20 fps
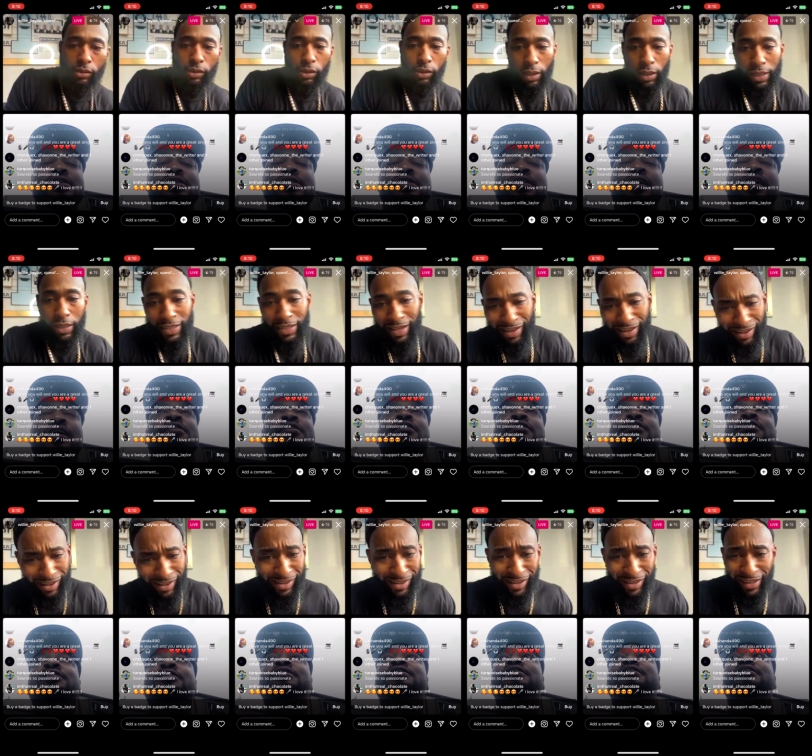As
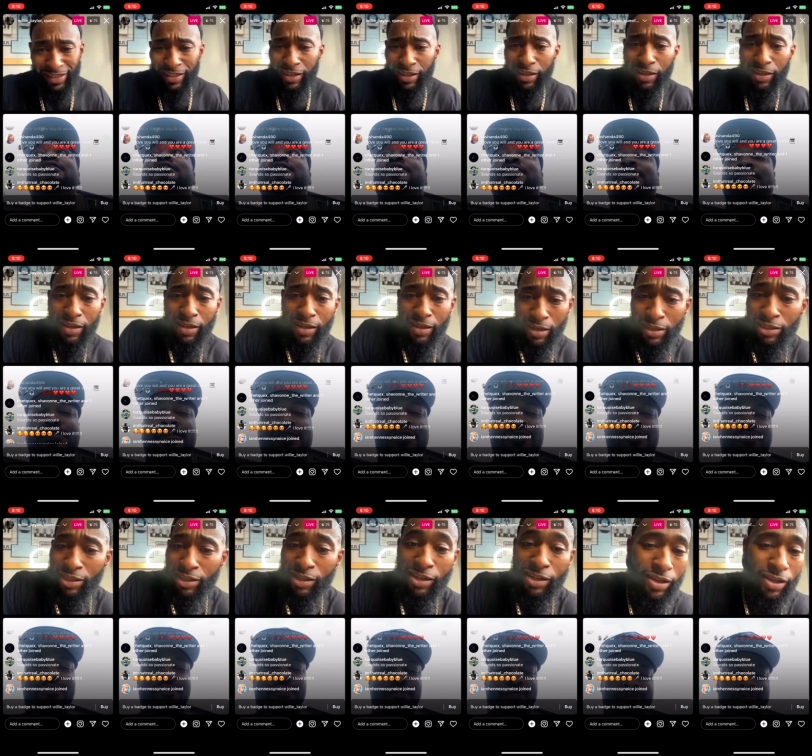hard as it is
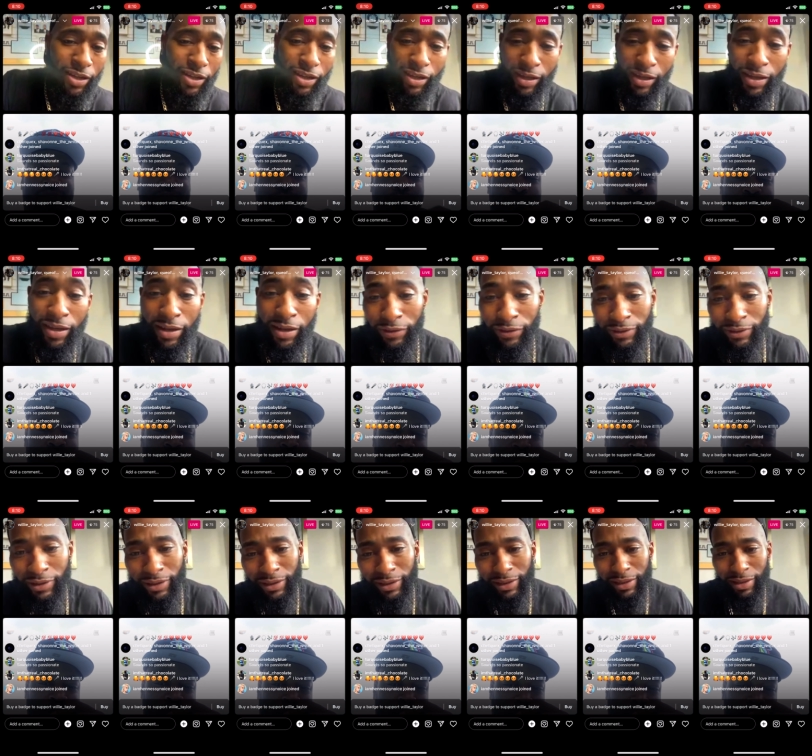to leave,
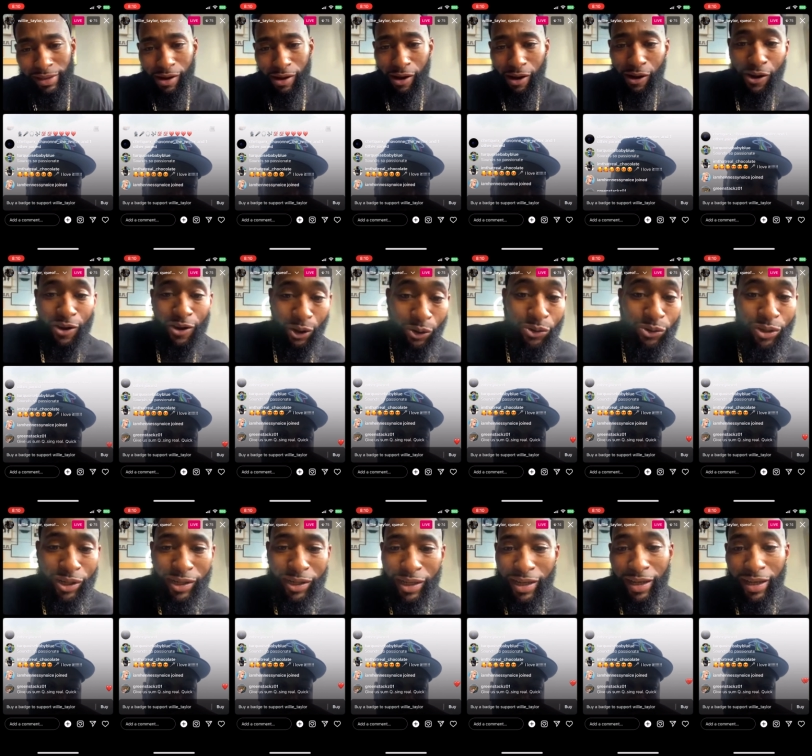oh,
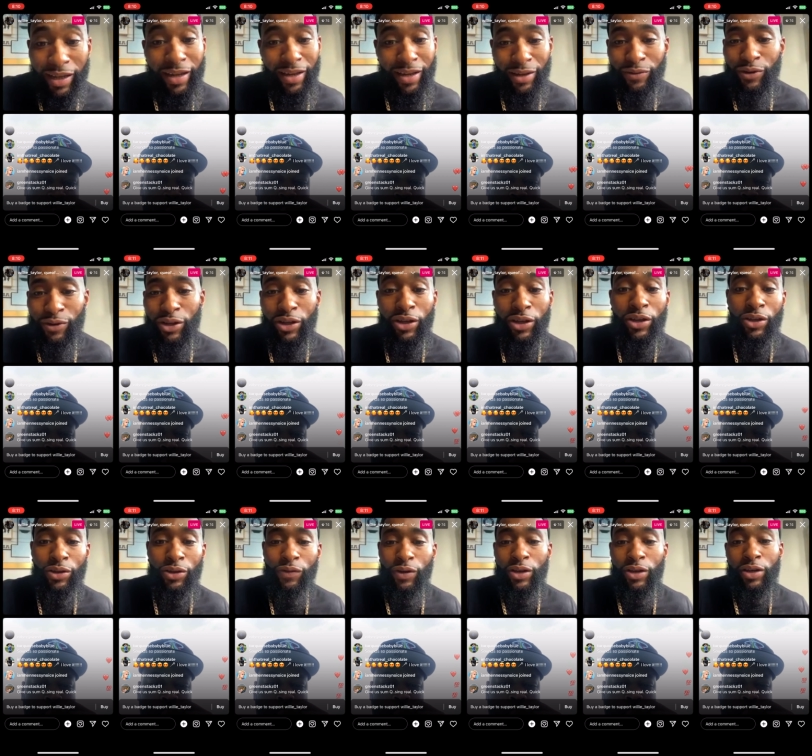to leave,
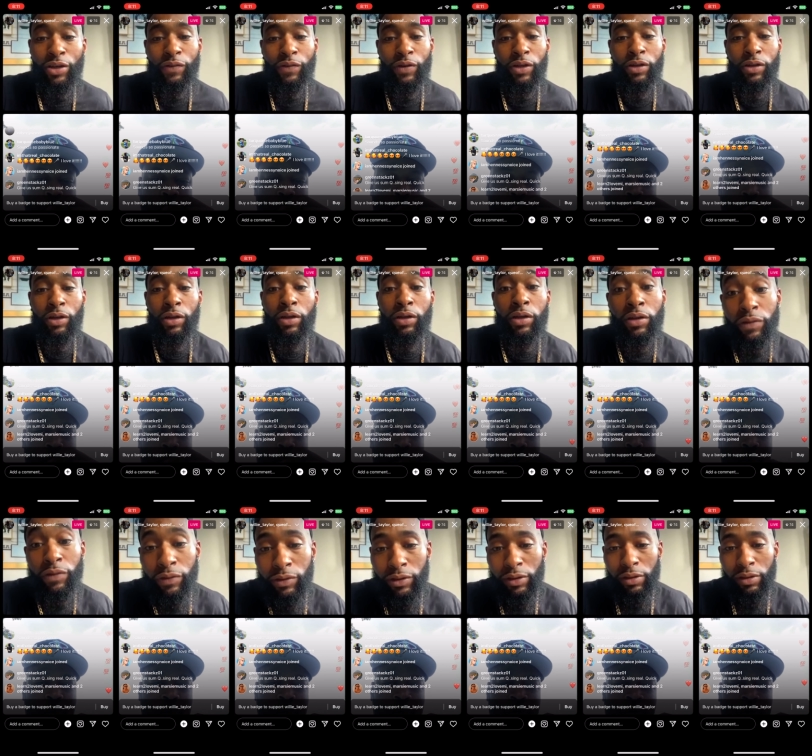leave, leave, leave.
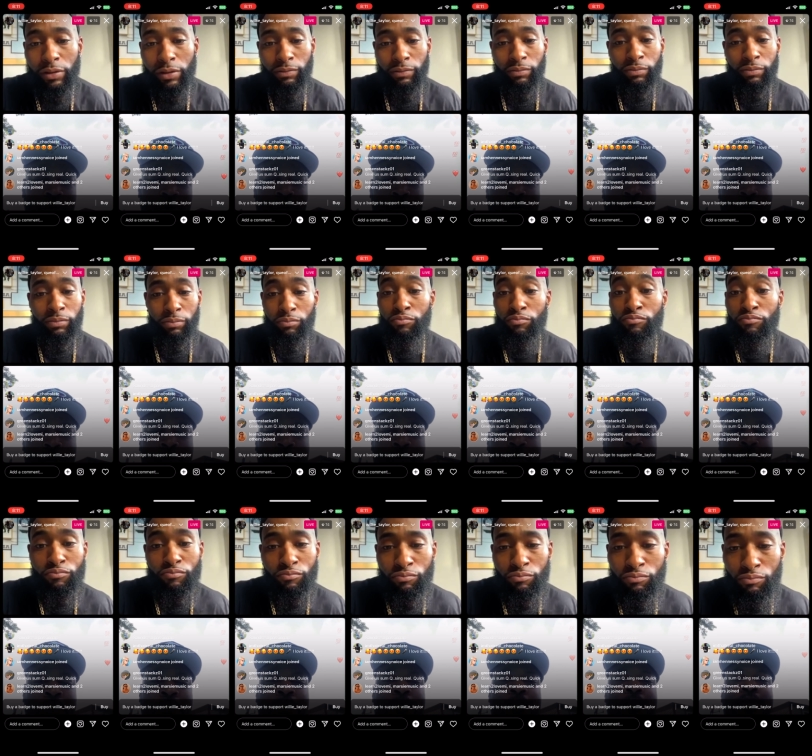
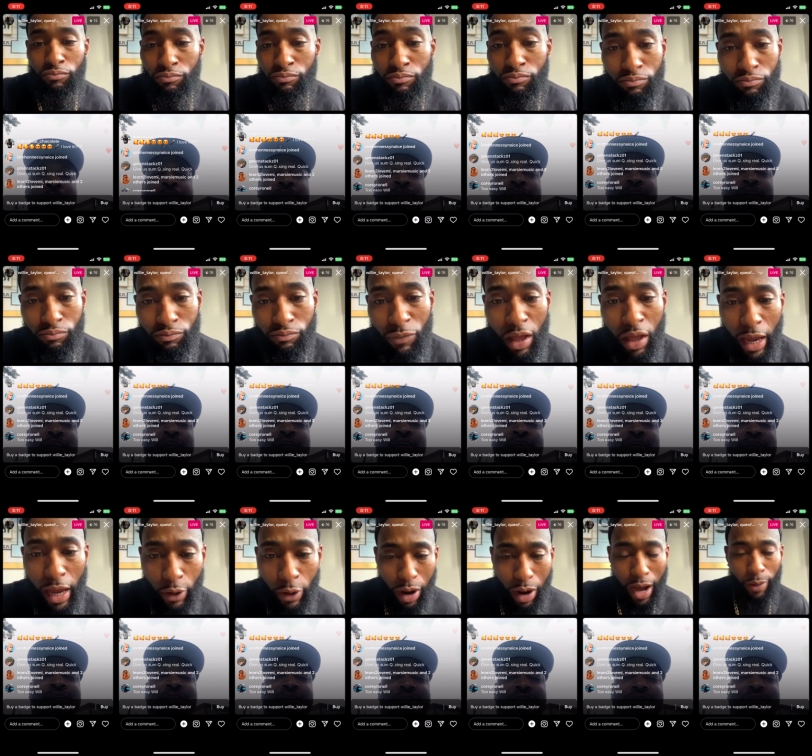Mm-hmm.
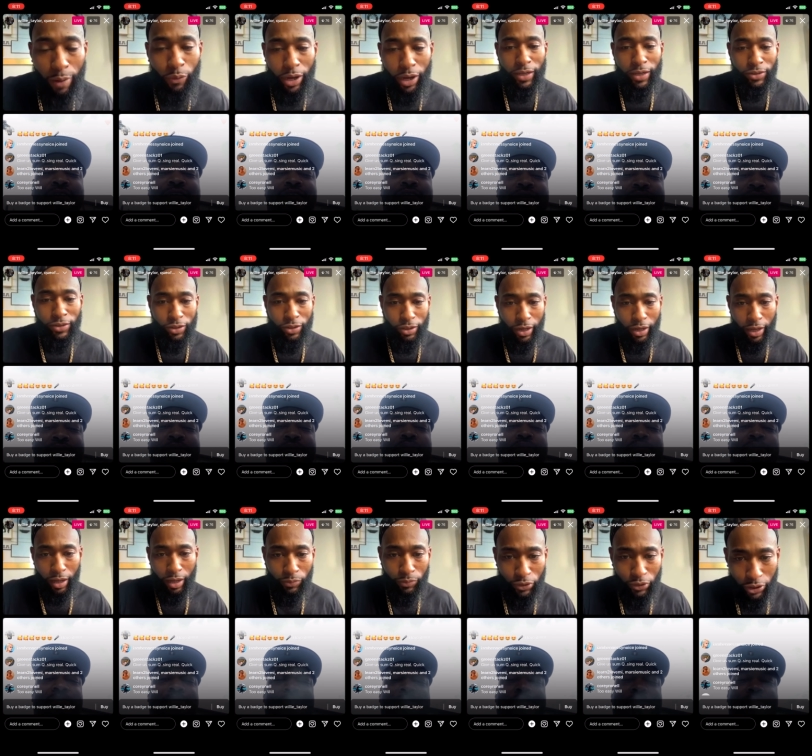Hey, Rob, where is the
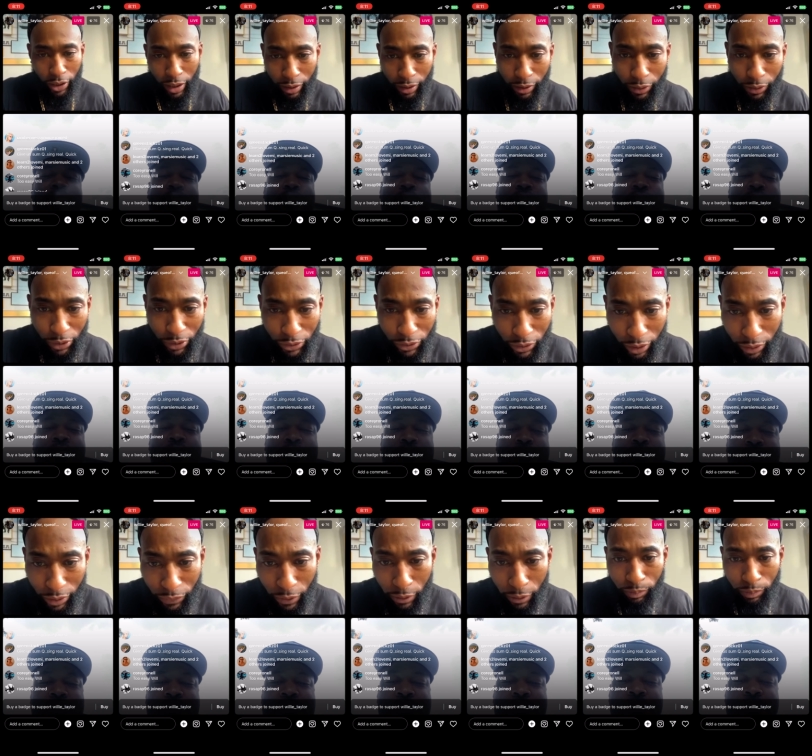damn shit at that we was
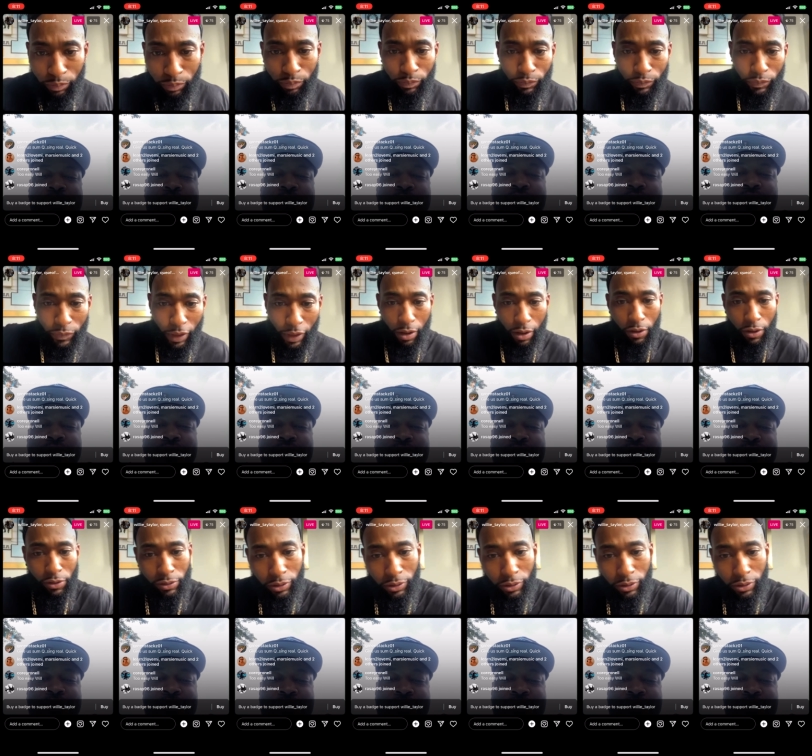looking for? Oh.